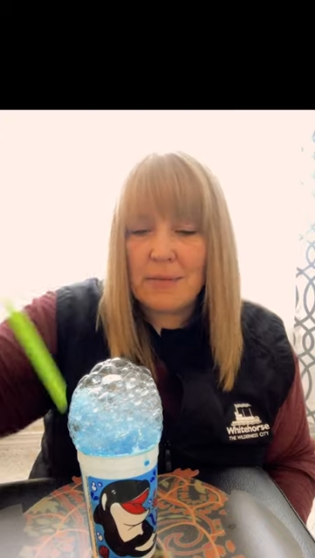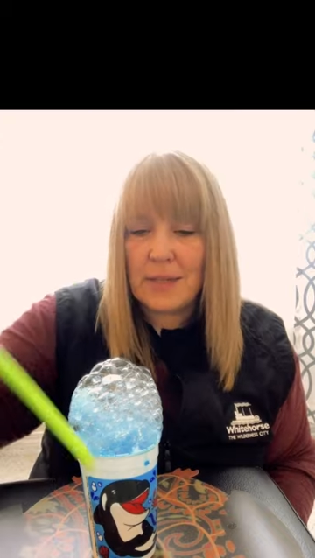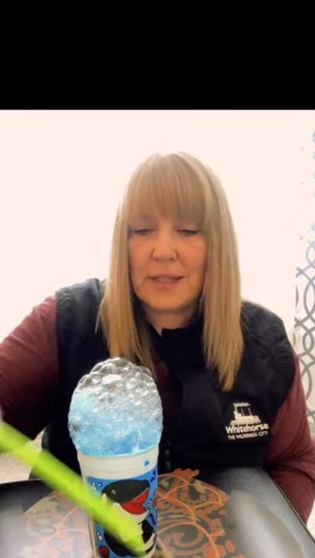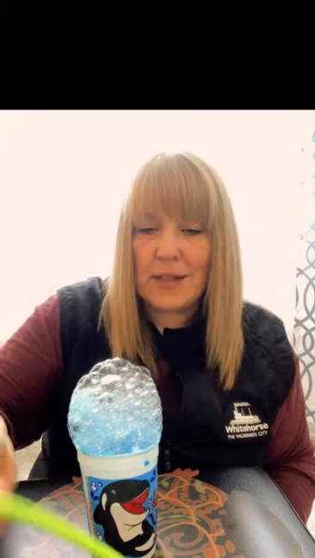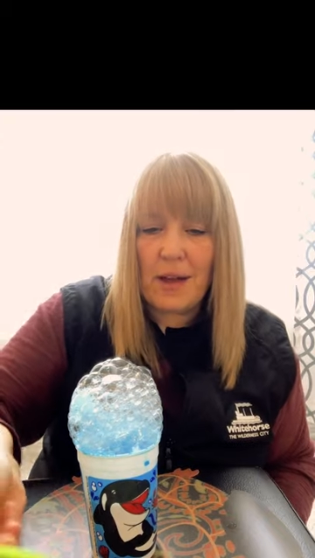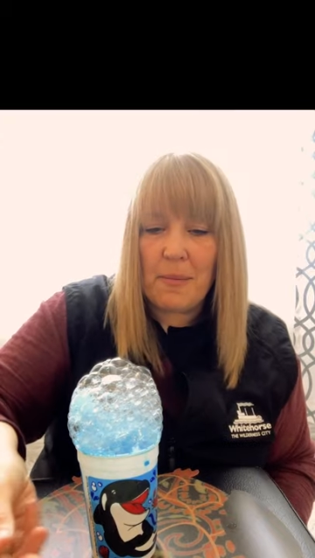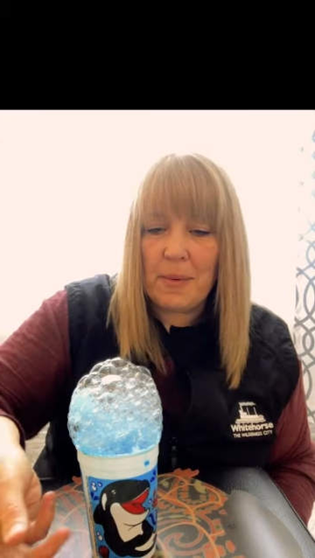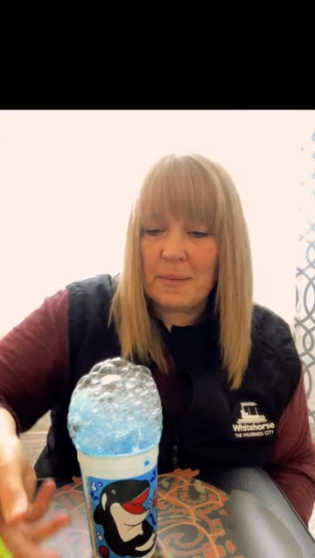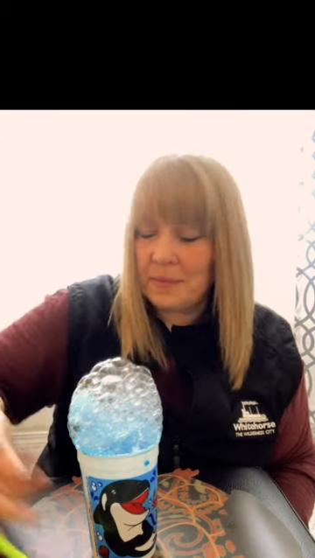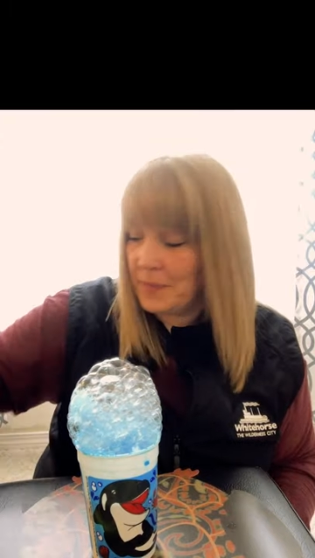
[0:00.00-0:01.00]
up to the top
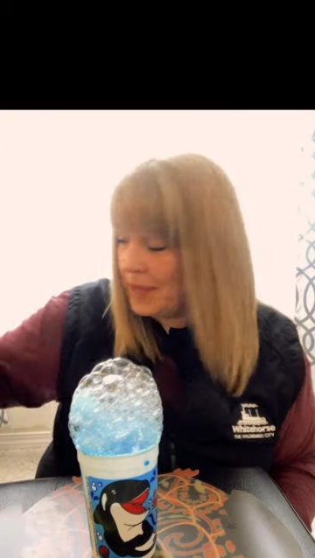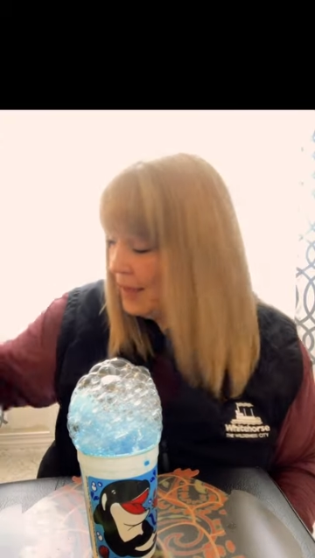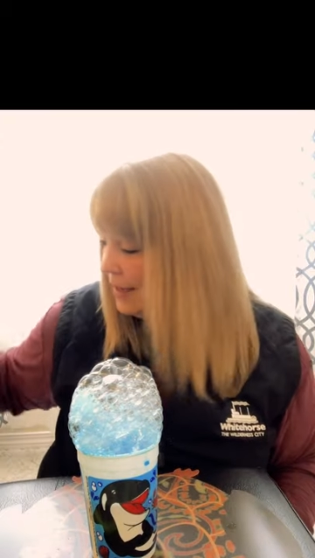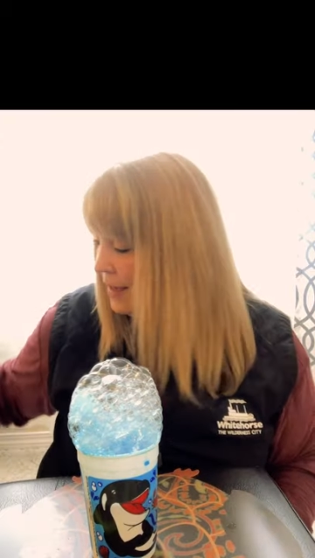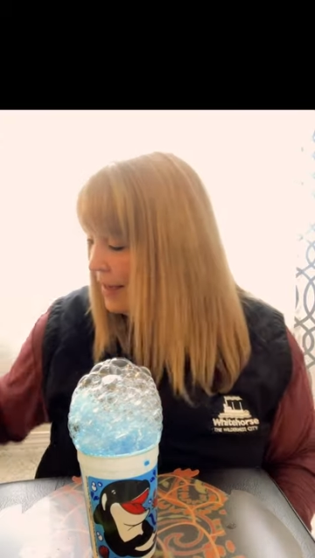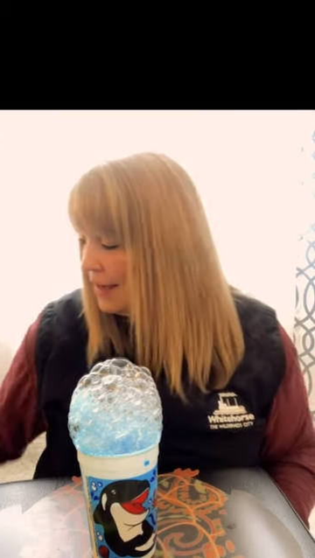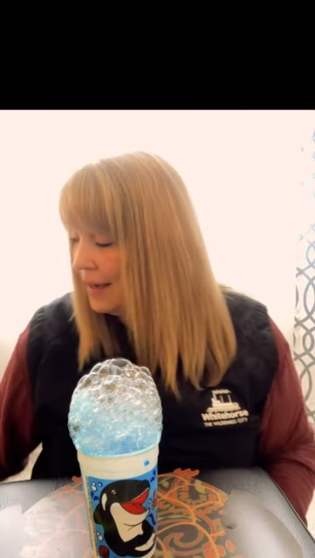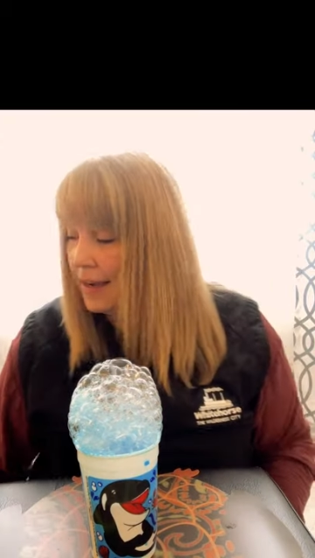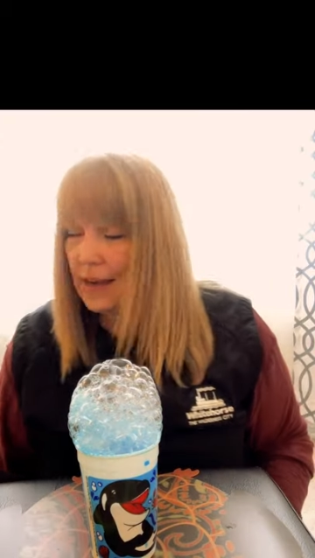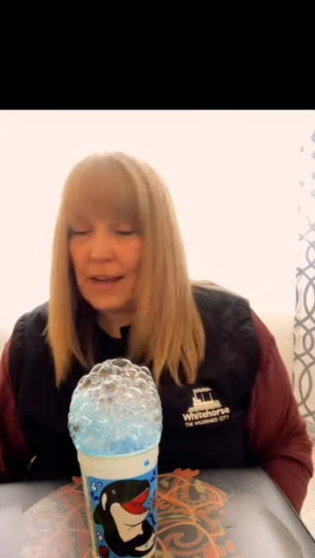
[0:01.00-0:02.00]

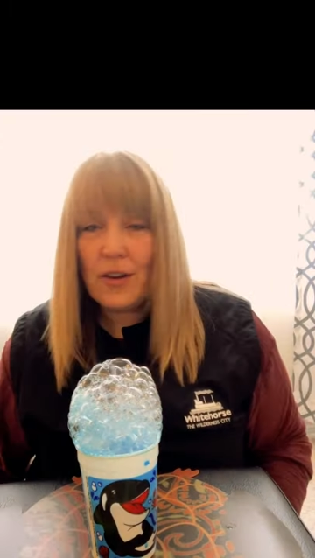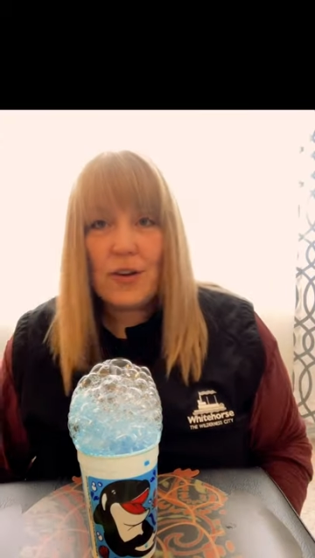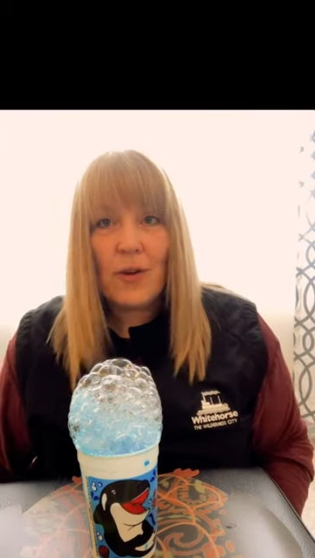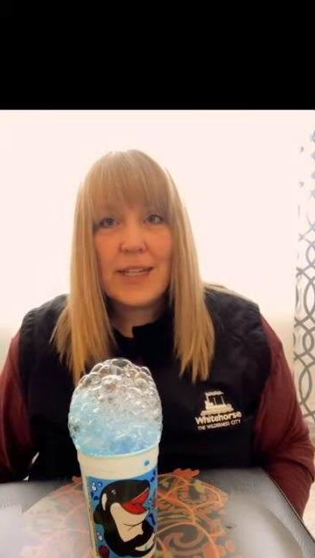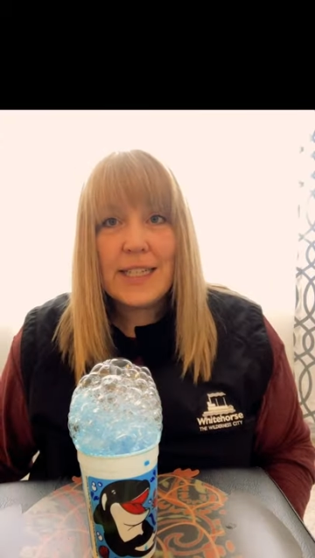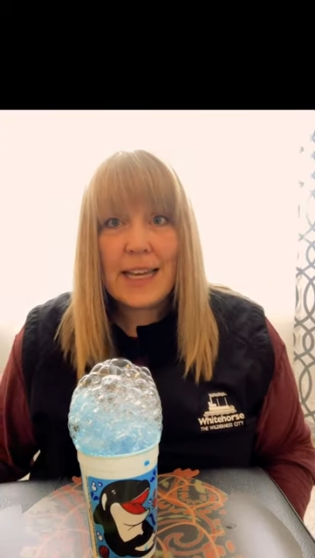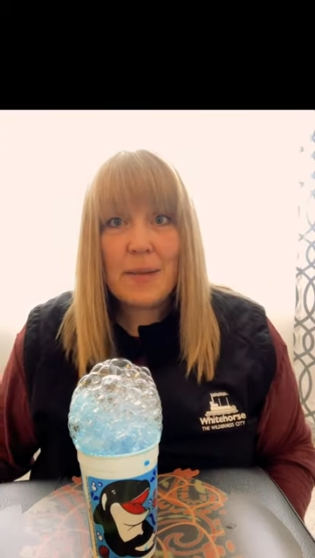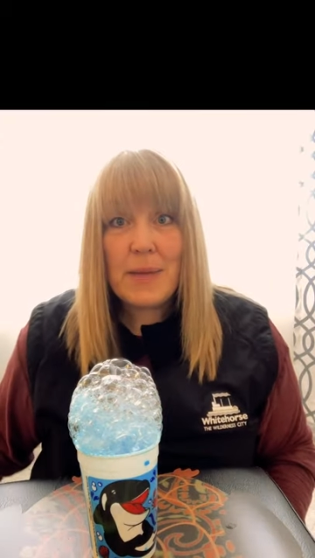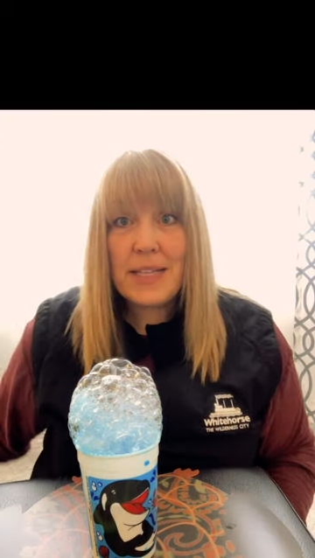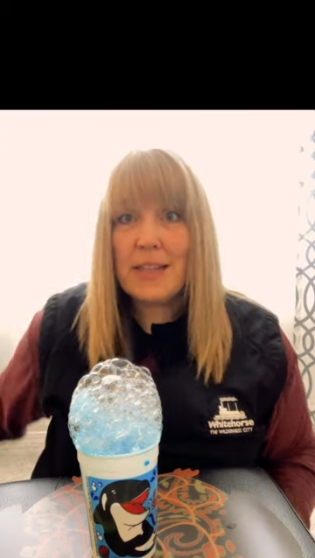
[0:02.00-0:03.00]
and you're going to get
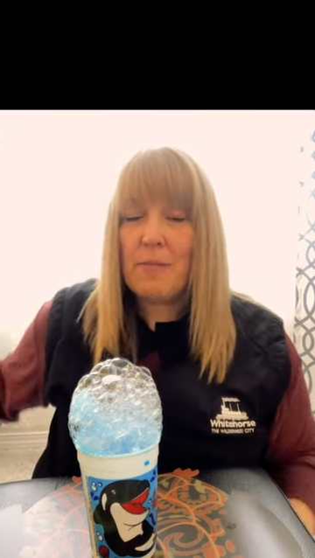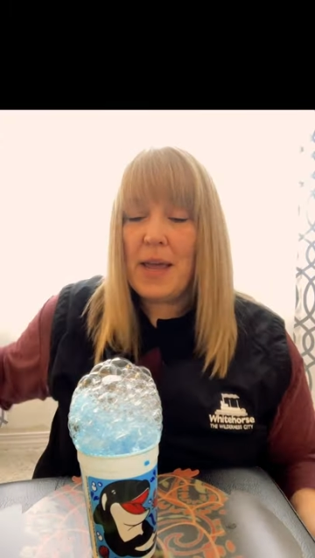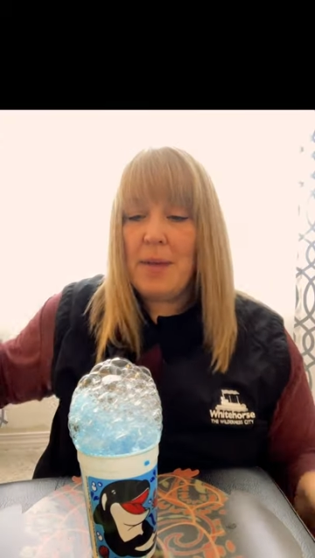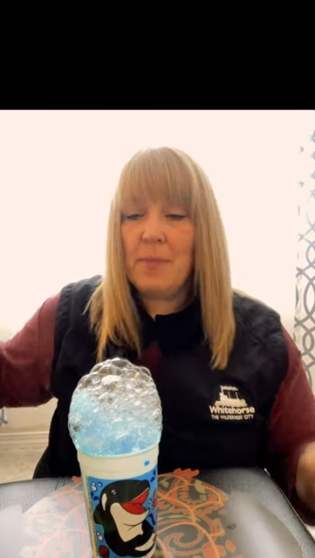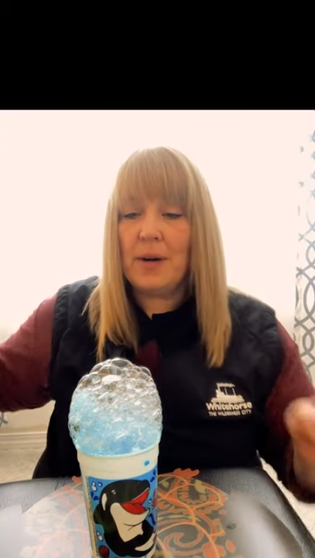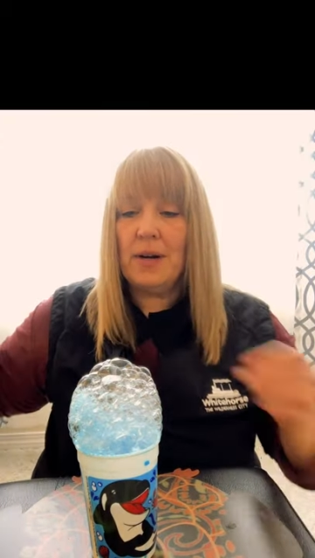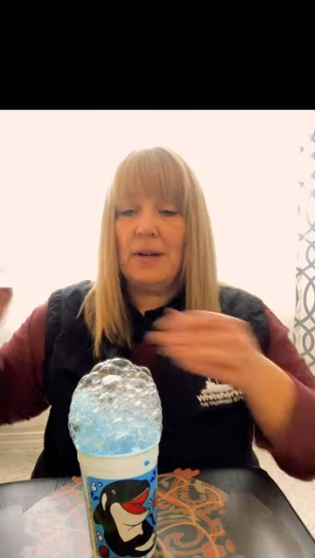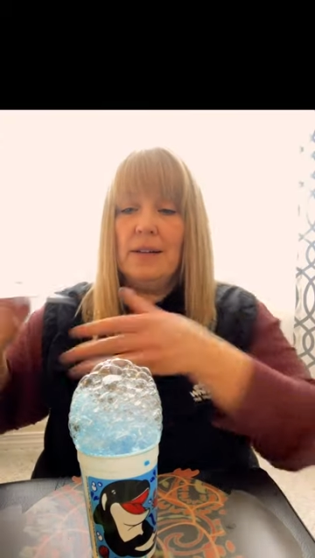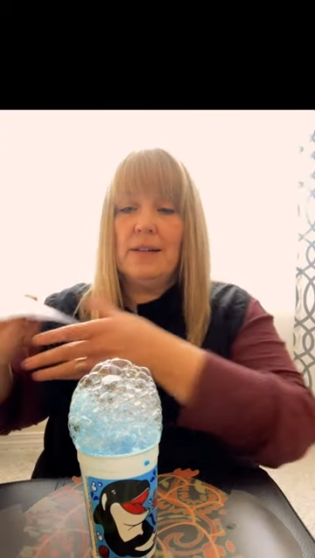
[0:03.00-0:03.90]
a piece of paper.